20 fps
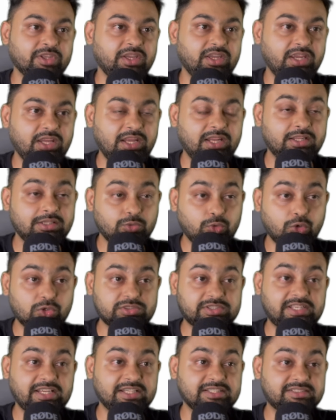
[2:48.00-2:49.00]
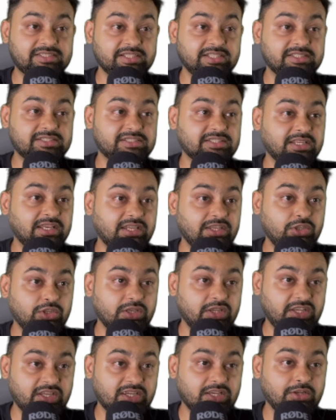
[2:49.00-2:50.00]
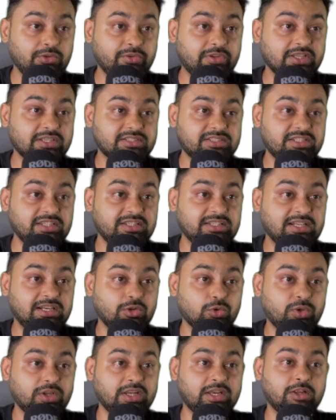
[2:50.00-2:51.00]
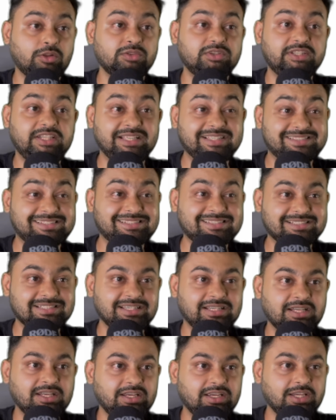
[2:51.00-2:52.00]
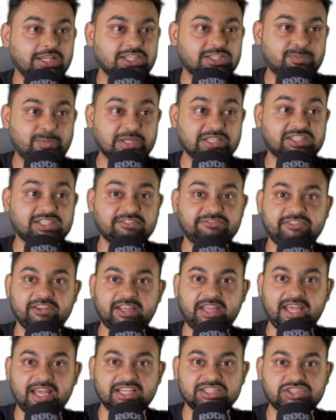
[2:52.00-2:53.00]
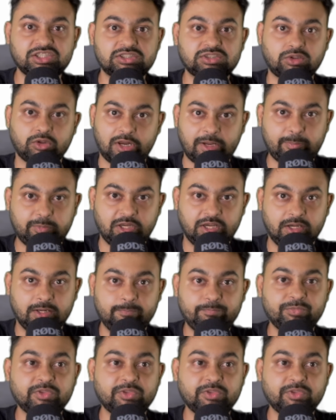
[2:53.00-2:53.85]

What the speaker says: in those cases, here you can see that okay, now this specific hash is corrupted.